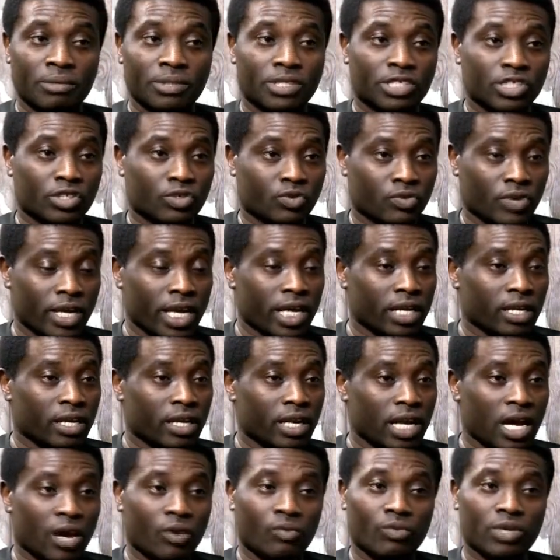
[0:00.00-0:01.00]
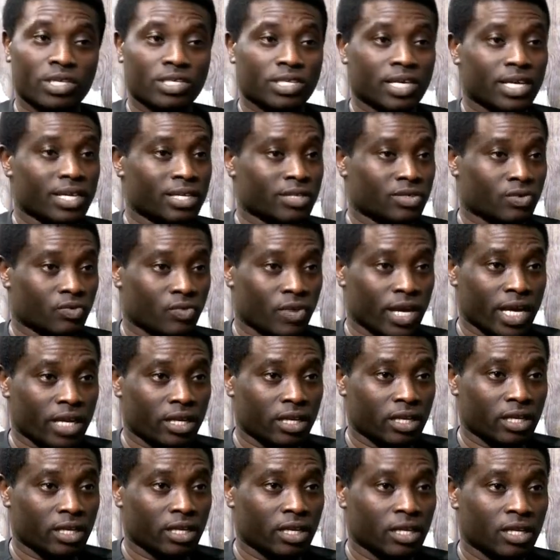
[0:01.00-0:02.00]
If it is raining and we say it's
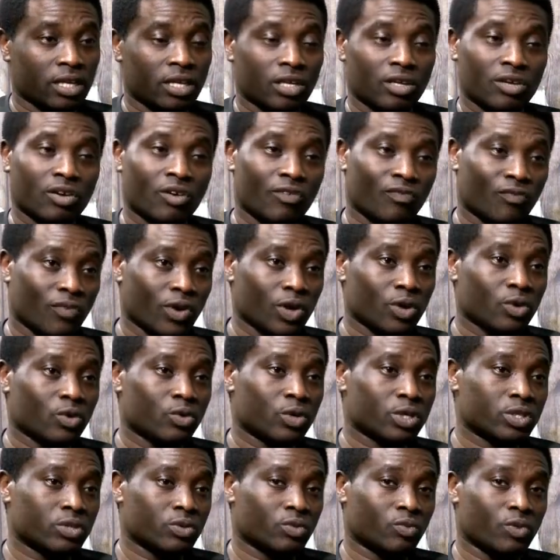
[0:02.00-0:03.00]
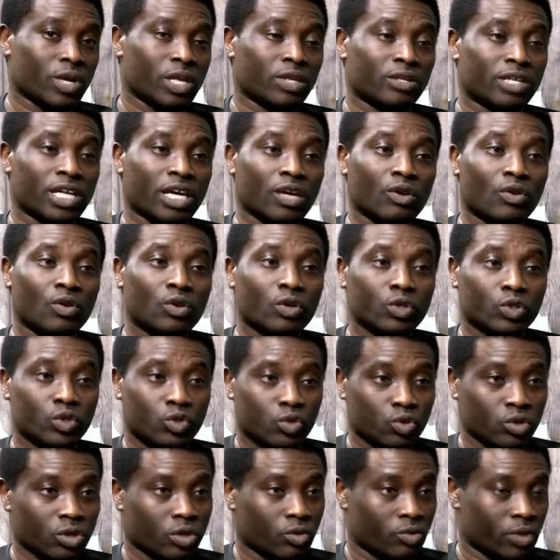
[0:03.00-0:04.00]
raining, your followers, when they
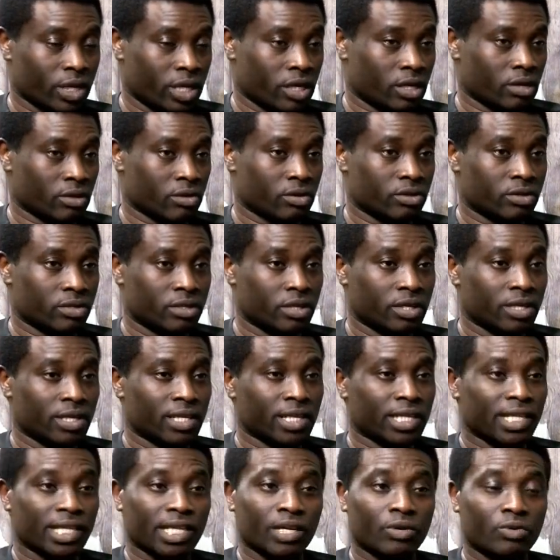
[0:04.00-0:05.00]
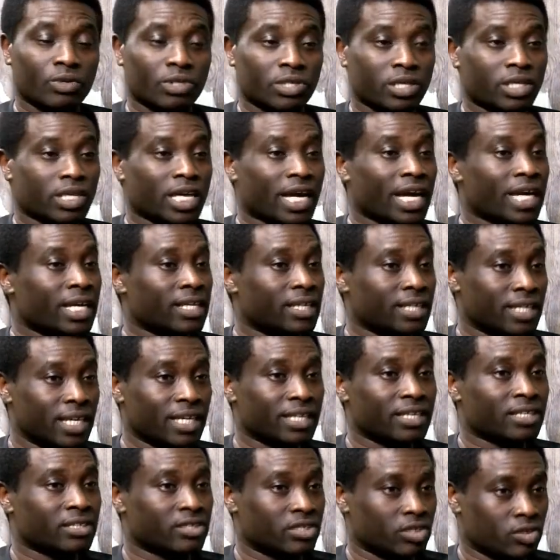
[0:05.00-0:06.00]
look through the windows, they will see that
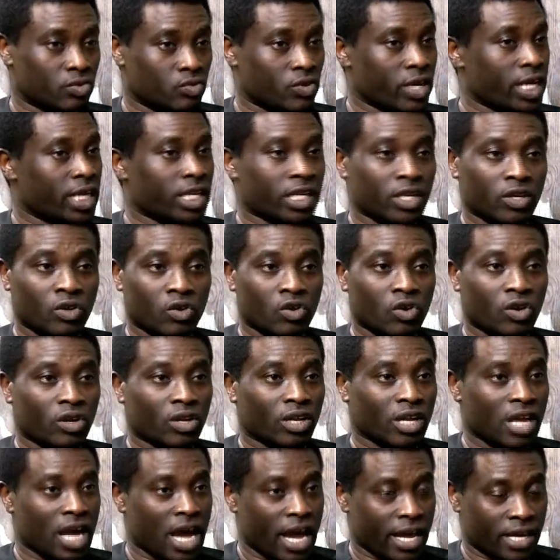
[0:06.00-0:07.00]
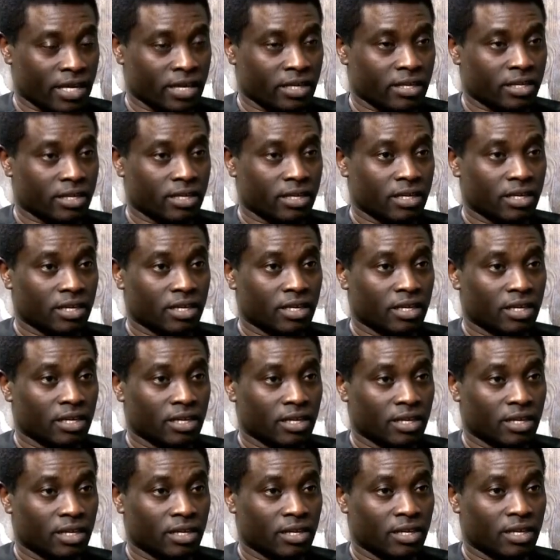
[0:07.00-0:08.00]
indeed it is raining, you're not lying.
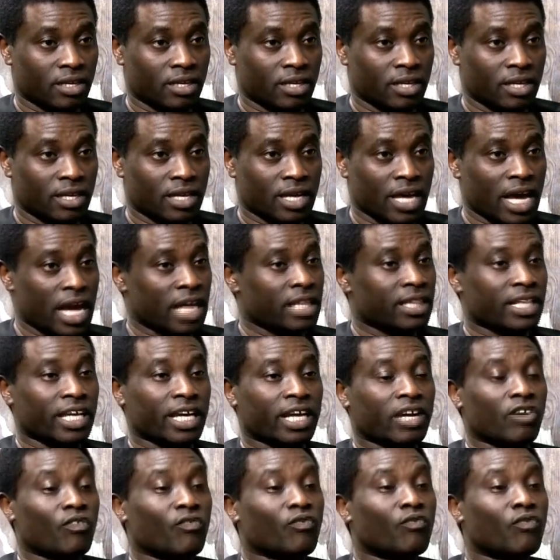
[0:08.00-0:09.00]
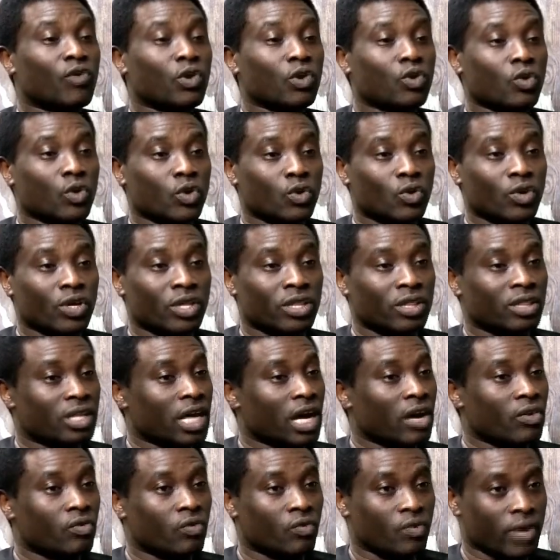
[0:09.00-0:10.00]
And they can follow you in
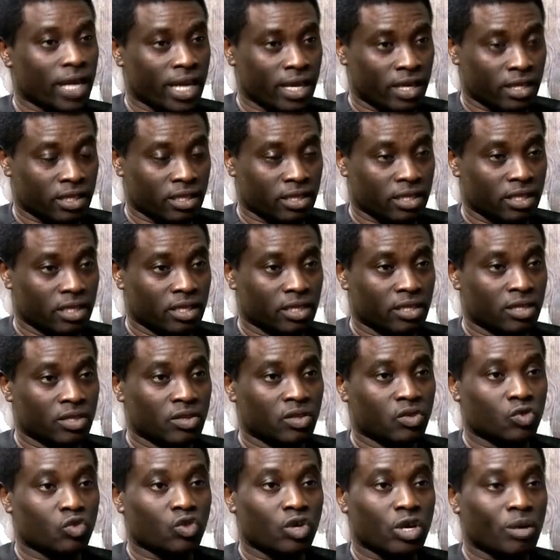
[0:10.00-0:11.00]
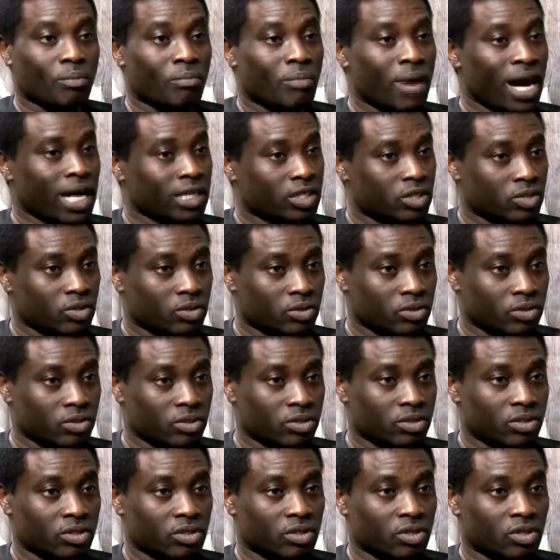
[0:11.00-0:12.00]
that rain to a
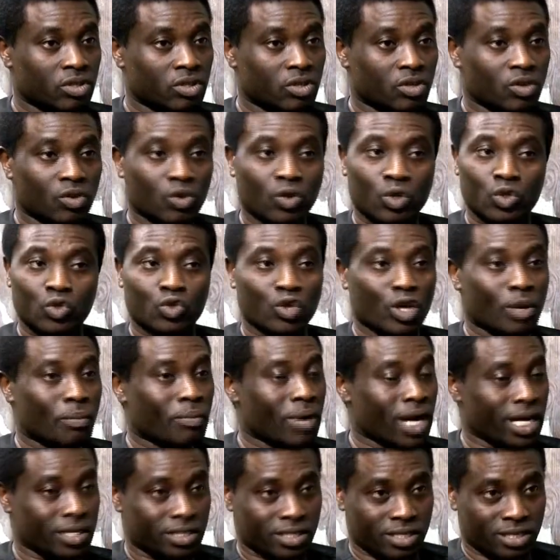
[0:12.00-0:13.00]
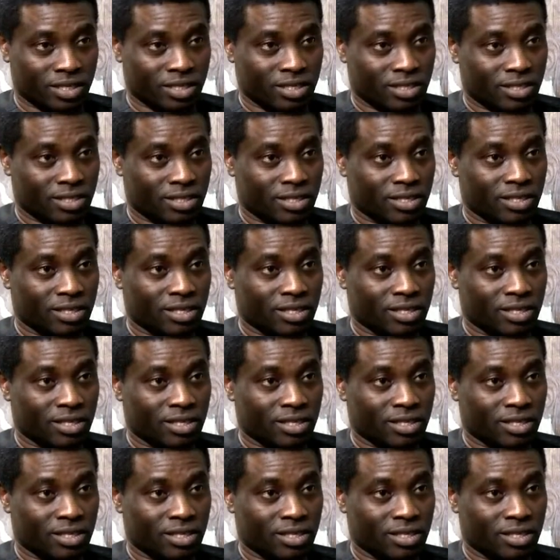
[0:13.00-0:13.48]
battle or to a party.